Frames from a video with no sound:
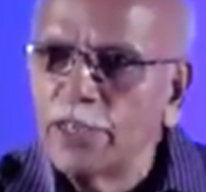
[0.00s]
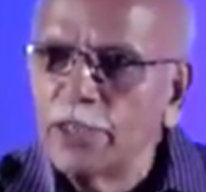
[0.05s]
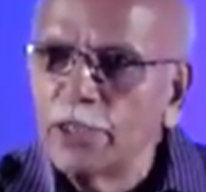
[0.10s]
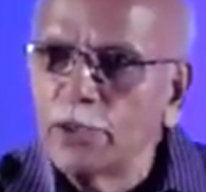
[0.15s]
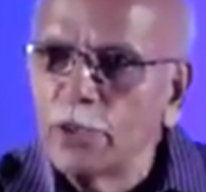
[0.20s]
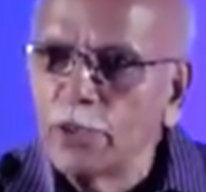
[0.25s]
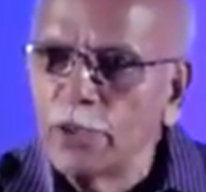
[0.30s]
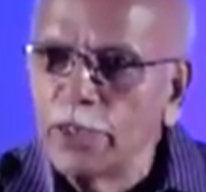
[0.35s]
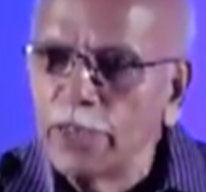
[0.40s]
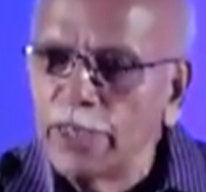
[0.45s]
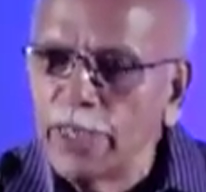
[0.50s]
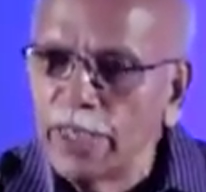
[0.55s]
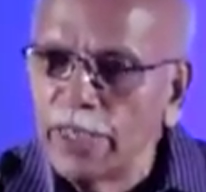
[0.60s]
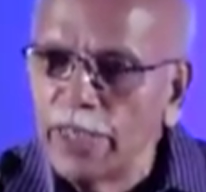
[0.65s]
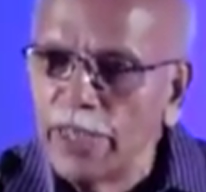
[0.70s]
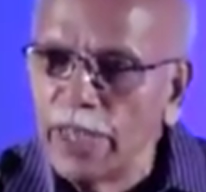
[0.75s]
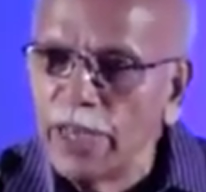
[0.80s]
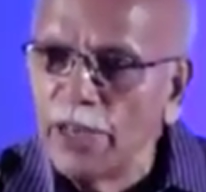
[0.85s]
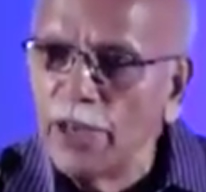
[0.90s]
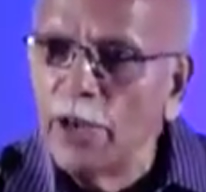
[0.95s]
So
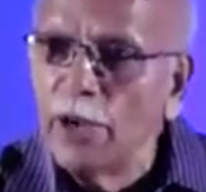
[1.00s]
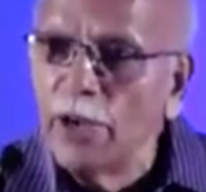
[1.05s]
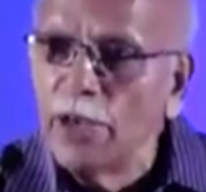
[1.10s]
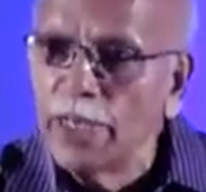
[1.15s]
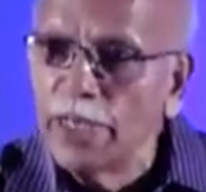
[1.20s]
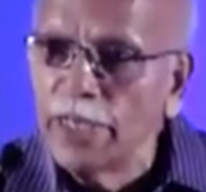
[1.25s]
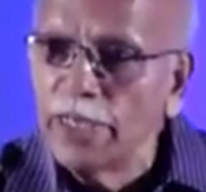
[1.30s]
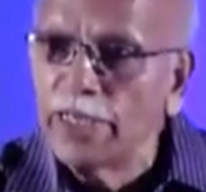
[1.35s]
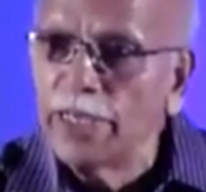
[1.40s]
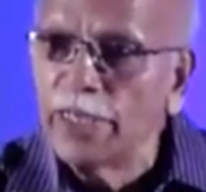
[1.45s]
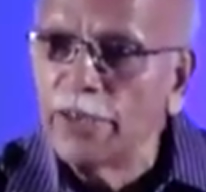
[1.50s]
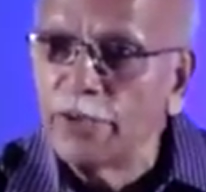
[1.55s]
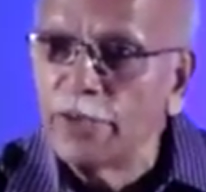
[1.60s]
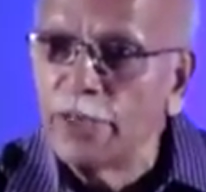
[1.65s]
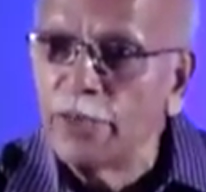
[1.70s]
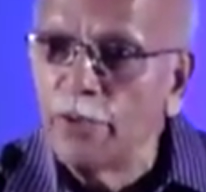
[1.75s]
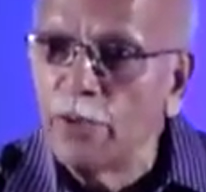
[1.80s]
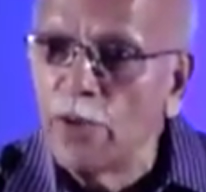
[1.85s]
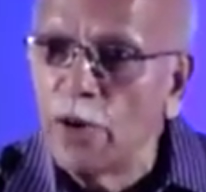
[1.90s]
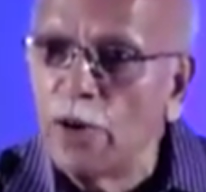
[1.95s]
then on he gives
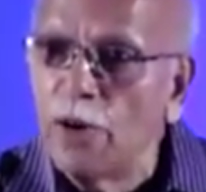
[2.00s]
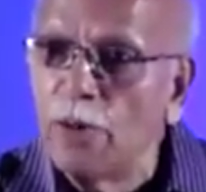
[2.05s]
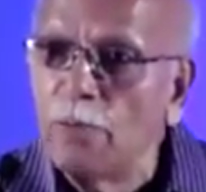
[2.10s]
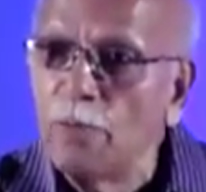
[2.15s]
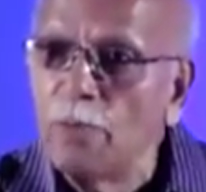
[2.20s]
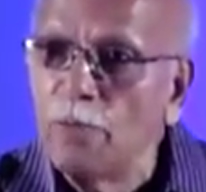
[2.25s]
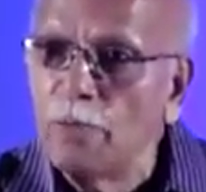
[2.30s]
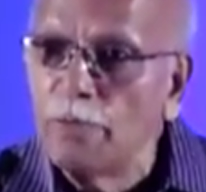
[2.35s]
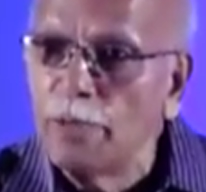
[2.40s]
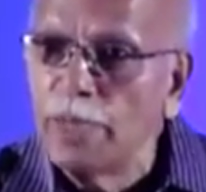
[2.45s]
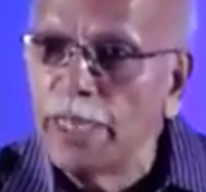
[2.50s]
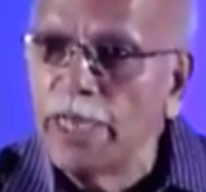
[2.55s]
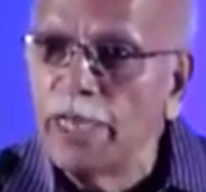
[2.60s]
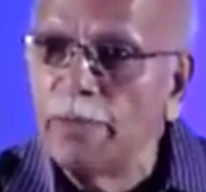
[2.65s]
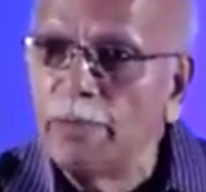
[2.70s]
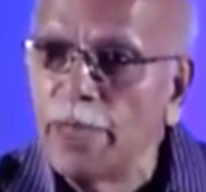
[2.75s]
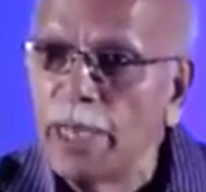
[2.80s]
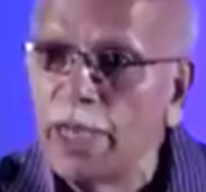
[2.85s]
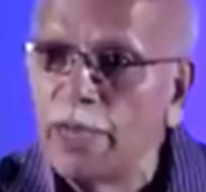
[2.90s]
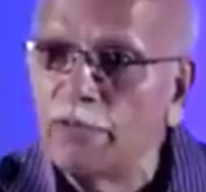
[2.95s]
a warm
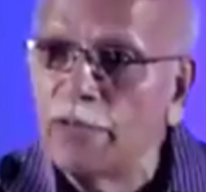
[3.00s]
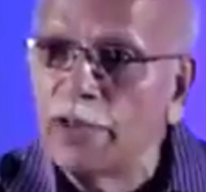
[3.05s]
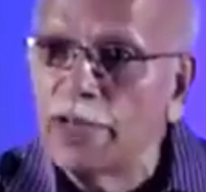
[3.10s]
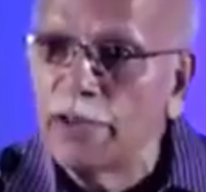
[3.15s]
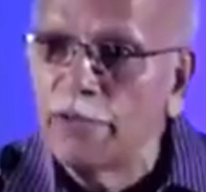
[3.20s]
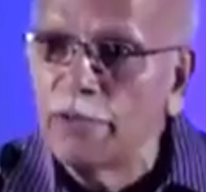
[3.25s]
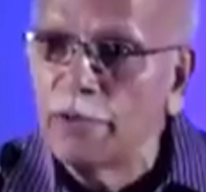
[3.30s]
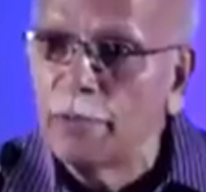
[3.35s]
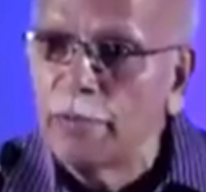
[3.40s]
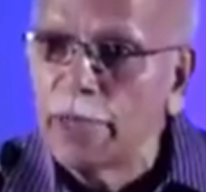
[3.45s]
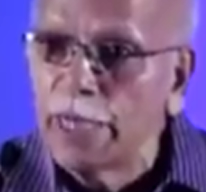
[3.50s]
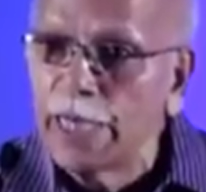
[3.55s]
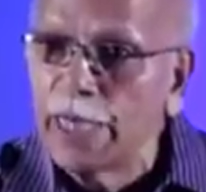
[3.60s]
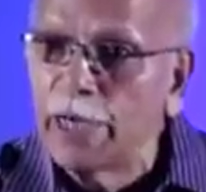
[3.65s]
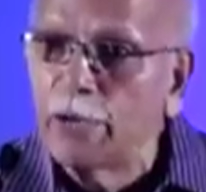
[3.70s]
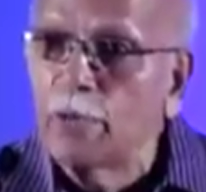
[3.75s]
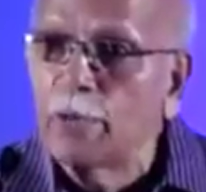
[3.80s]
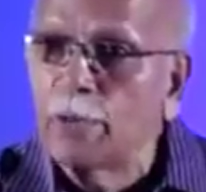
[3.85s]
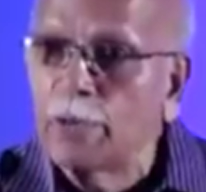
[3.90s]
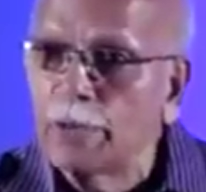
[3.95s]
midday meal for every
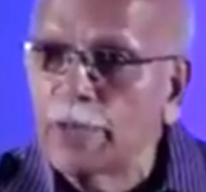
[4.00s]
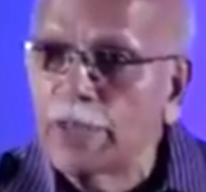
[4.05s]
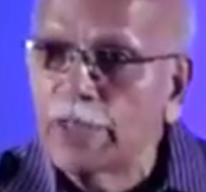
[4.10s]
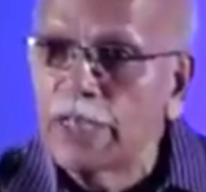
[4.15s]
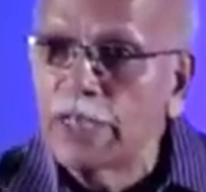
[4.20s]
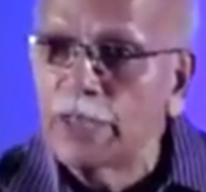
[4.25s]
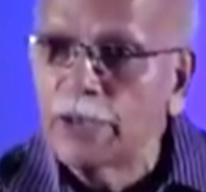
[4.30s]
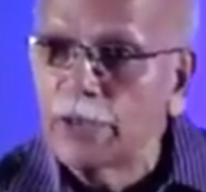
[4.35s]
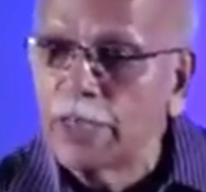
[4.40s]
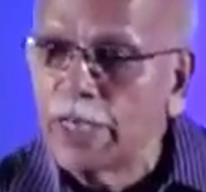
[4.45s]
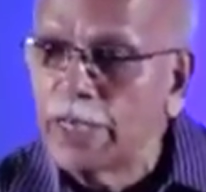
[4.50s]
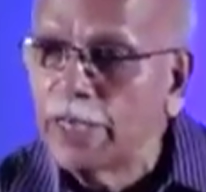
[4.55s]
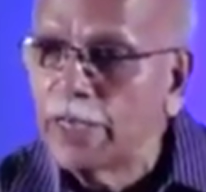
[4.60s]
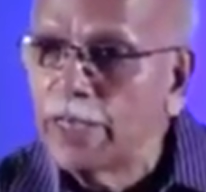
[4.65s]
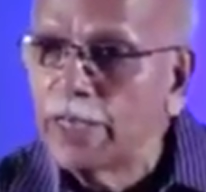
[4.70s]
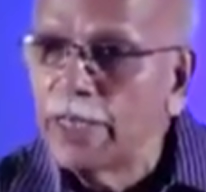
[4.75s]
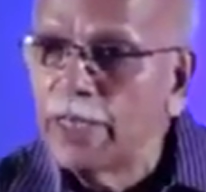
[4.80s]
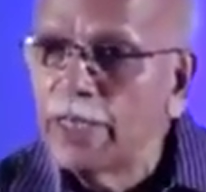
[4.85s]
pregnant woman, because I said,